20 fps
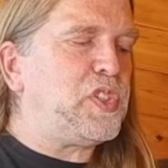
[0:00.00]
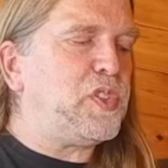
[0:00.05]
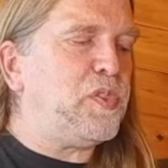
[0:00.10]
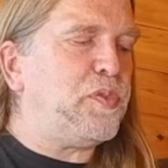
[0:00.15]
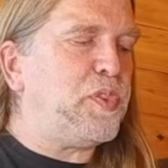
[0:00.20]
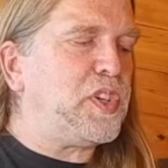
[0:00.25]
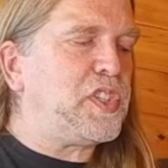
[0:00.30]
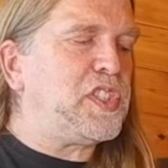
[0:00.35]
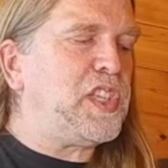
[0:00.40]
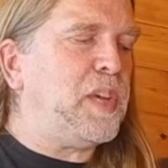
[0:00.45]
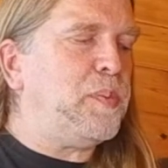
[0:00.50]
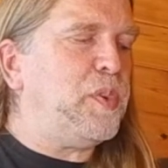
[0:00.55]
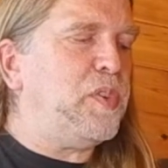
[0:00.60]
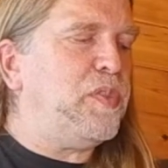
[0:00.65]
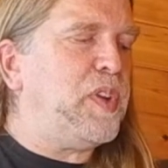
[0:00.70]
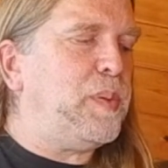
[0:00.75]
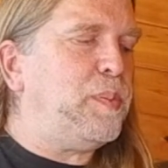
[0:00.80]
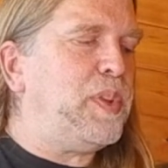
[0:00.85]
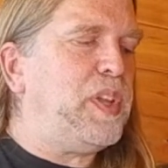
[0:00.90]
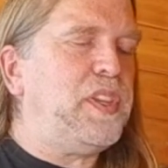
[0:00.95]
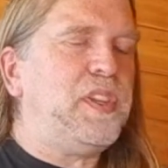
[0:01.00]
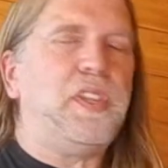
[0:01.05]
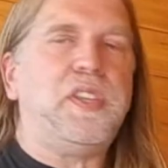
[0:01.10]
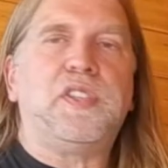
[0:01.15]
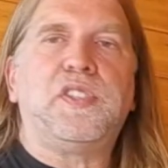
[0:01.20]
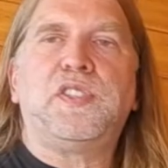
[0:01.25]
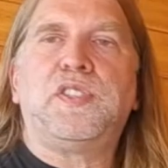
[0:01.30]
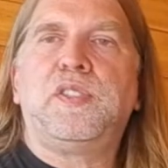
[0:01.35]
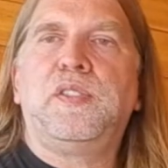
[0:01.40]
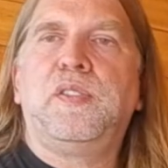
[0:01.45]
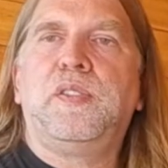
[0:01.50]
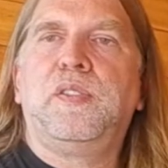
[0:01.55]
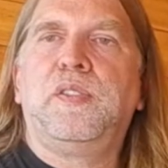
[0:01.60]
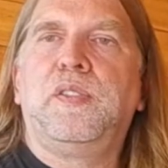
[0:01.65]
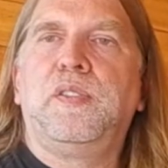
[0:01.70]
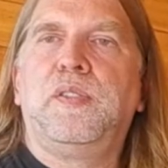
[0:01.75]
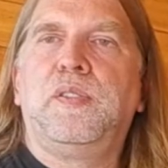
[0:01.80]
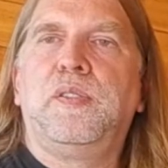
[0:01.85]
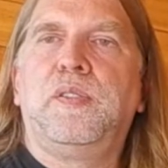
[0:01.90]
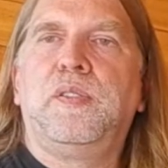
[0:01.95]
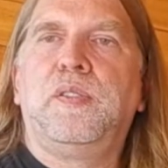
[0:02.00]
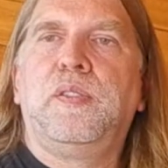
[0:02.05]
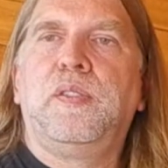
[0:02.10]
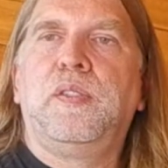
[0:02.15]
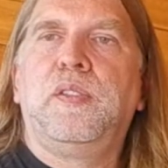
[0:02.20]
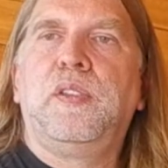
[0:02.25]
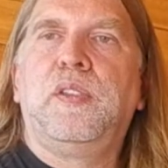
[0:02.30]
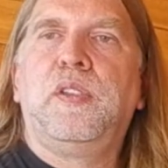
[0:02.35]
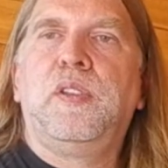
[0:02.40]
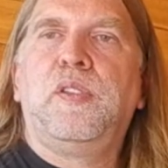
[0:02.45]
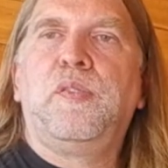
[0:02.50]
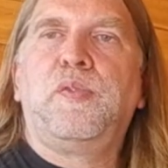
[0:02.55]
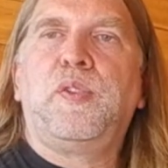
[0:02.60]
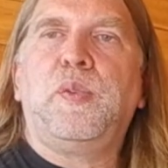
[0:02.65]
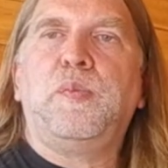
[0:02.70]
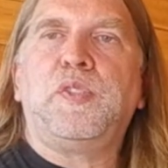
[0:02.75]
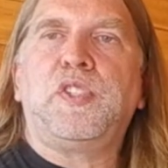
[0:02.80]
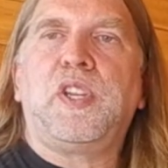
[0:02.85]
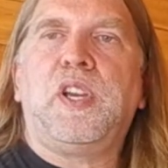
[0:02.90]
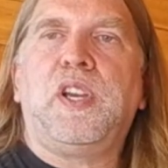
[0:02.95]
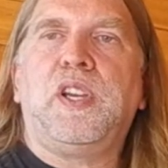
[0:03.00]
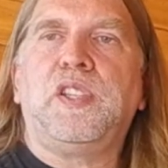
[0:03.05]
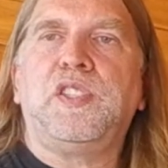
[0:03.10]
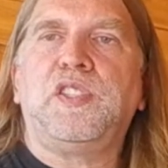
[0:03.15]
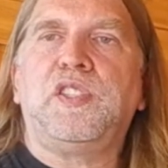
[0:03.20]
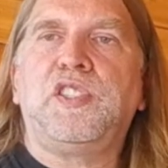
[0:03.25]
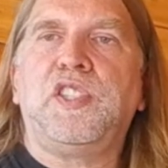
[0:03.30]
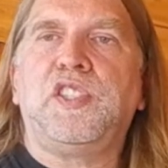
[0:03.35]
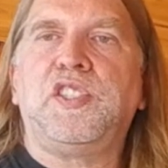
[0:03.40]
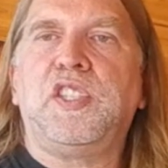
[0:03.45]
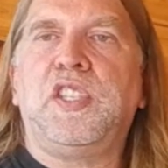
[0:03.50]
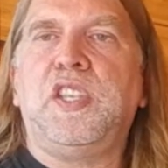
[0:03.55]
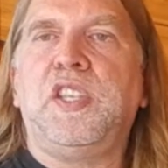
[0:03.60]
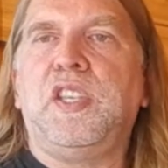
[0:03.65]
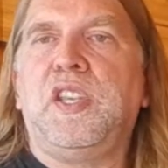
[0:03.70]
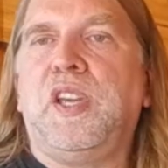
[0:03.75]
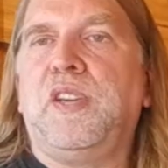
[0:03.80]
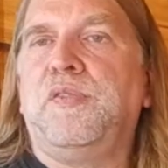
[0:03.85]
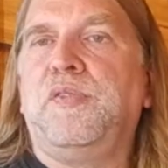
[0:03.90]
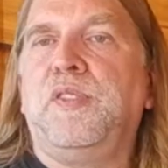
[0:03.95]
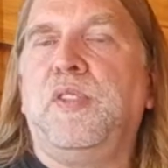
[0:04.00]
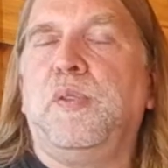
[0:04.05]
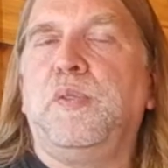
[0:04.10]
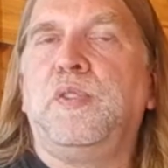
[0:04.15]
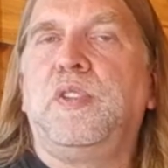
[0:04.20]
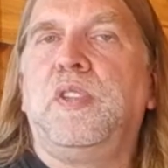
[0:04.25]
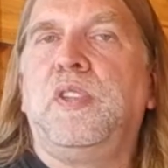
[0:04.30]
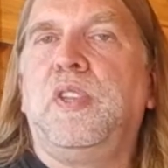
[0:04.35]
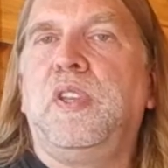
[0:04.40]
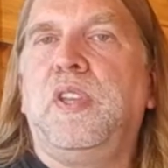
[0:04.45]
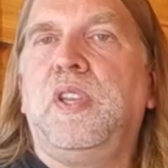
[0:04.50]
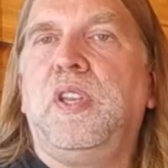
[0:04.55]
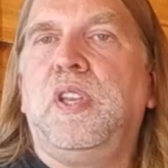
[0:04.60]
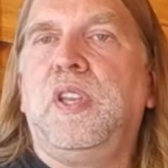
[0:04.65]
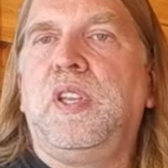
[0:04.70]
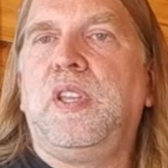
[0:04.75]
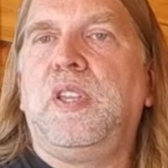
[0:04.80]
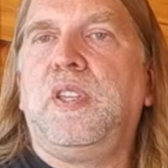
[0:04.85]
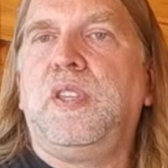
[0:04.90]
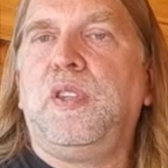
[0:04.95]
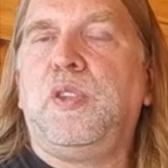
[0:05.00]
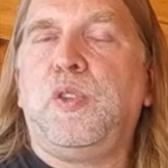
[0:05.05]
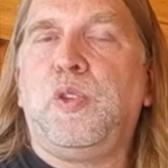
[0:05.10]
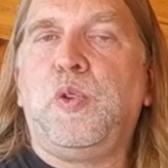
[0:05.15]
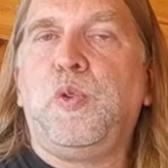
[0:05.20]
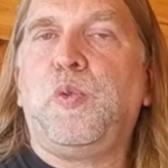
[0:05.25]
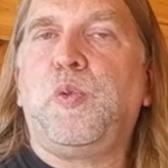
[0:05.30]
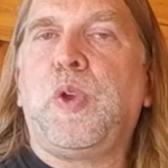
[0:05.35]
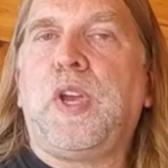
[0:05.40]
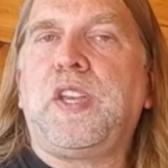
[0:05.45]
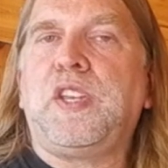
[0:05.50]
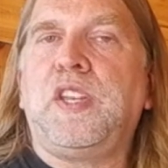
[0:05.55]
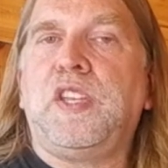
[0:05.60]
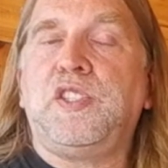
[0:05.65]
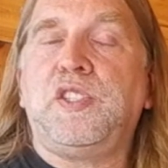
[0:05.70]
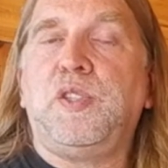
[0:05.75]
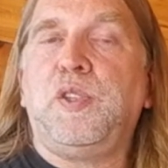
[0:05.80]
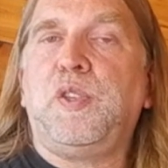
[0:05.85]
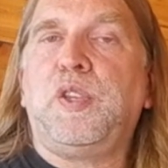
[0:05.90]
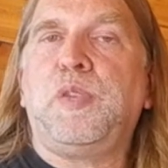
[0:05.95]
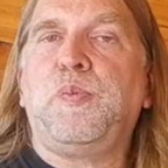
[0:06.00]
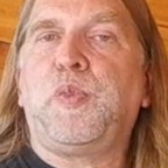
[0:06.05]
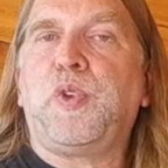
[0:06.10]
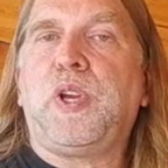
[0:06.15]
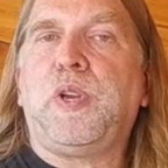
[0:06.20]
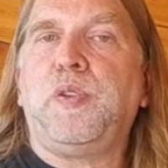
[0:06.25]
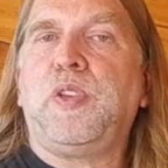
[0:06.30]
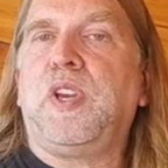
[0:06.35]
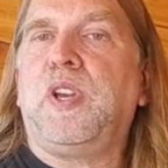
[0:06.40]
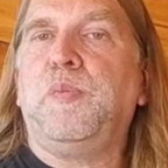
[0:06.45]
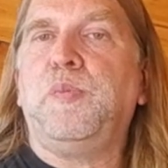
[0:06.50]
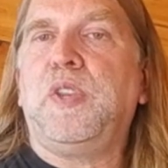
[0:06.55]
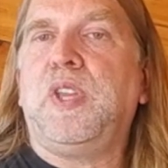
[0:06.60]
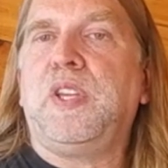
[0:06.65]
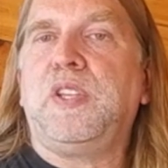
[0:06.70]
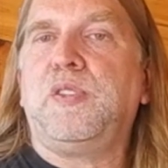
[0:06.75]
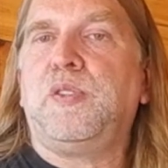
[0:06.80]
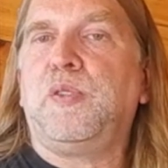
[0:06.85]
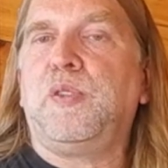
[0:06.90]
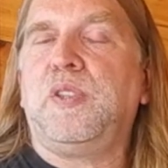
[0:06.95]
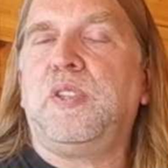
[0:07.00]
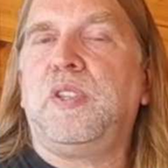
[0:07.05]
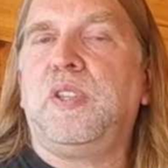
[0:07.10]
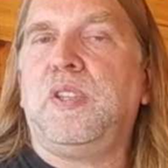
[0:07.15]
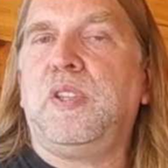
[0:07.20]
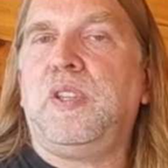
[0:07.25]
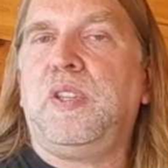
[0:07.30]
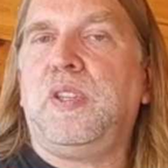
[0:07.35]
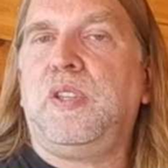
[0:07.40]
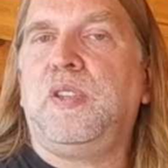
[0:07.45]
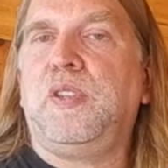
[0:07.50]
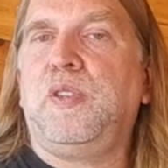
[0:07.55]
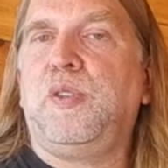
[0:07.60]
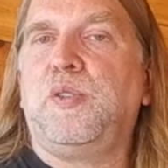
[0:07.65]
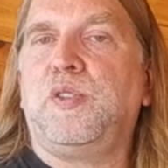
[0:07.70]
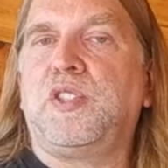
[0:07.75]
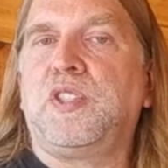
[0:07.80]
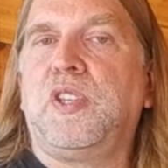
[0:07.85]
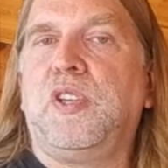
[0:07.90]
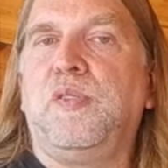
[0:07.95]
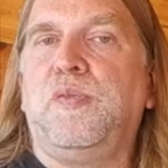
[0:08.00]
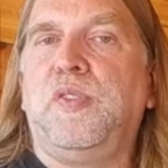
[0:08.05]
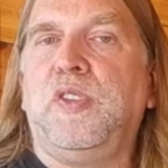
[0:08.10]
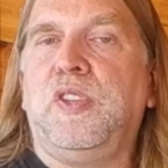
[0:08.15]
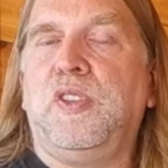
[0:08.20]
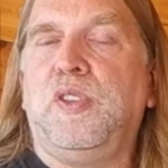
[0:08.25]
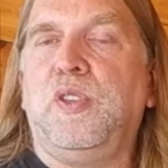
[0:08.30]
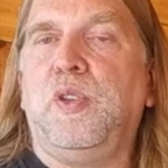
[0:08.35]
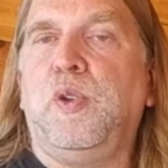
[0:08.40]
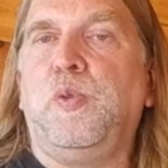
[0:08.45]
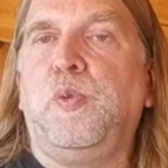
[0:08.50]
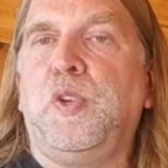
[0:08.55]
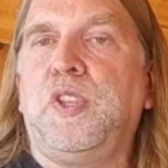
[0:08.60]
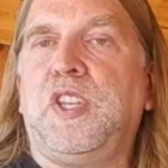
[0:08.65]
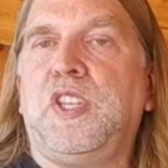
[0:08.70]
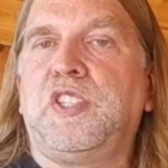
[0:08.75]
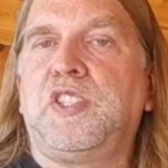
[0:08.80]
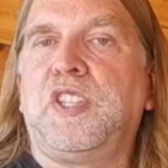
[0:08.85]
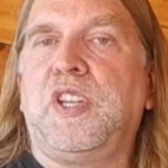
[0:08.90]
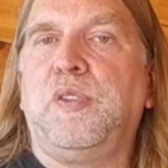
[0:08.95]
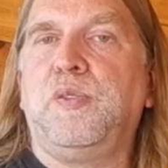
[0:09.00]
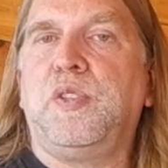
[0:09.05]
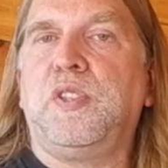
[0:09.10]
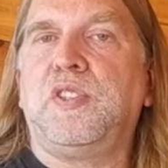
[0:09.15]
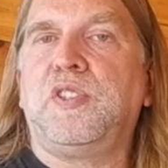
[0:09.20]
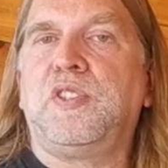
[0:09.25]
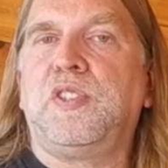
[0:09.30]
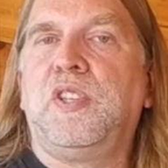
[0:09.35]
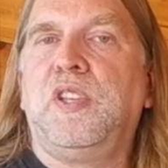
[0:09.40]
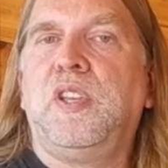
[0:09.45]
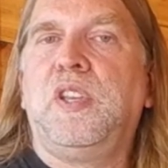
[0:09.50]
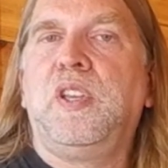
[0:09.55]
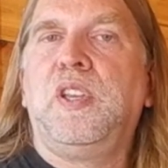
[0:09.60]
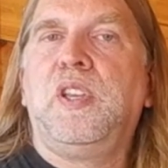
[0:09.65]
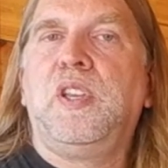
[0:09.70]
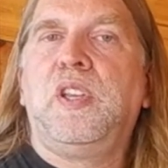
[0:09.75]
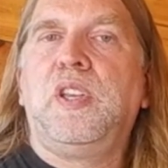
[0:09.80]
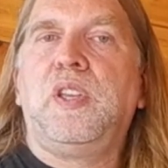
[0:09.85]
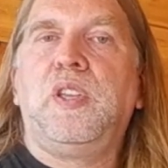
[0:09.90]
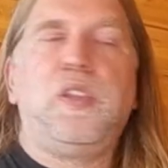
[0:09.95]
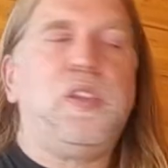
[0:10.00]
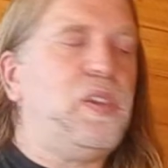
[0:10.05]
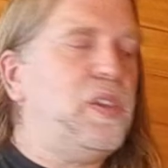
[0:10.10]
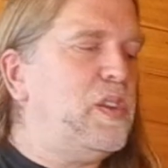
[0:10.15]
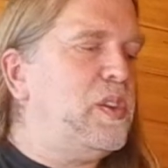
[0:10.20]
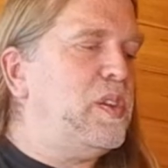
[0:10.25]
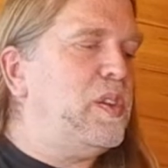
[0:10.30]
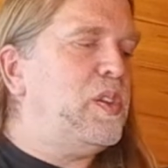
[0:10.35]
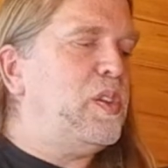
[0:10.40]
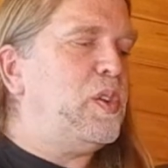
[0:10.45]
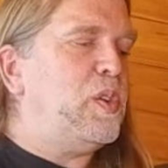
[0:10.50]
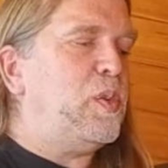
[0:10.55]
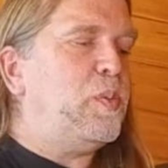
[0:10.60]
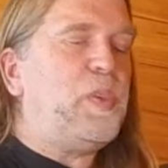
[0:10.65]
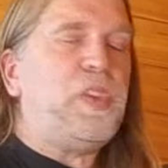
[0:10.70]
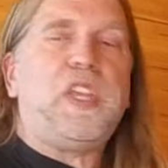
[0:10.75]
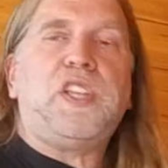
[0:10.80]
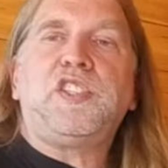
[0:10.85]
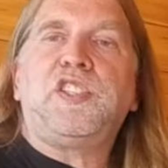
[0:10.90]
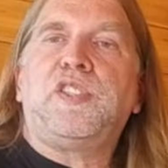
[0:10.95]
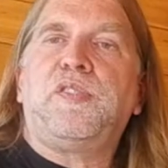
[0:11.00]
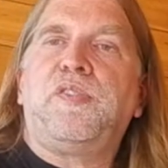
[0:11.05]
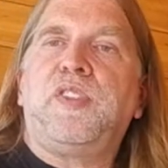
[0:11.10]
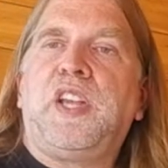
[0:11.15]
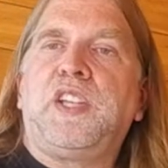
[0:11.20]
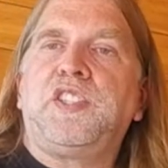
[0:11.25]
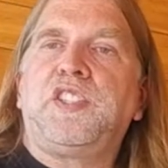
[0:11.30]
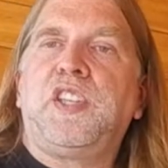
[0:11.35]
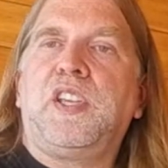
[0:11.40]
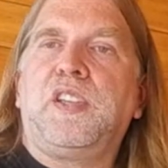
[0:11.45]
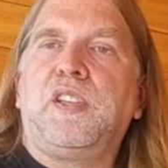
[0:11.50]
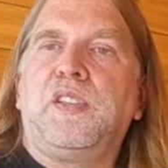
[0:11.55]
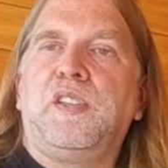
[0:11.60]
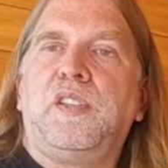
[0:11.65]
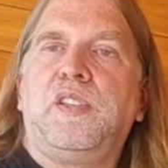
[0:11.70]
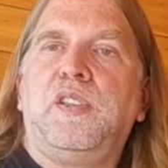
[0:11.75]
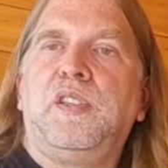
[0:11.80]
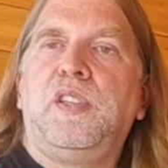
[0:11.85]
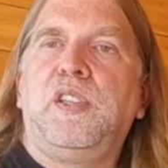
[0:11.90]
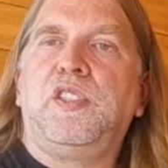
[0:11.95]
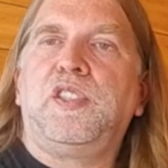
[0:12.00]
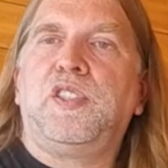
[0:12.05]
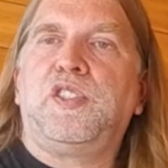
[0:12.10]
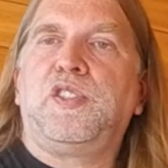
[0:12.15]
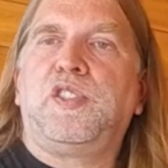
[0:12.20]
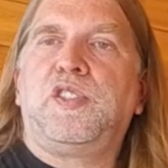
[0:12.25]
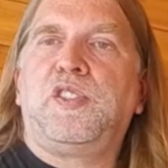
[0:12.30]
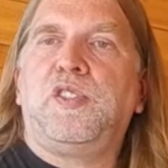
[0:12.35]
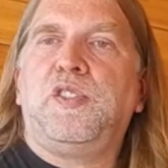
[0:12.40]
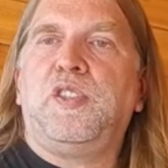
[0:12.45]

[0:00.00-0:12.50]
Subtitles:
for example, if I play this from Jaws, just E, F note, you recognize, and you can probably hum that to yourself and know what that sound is. But that's a flat second. It's just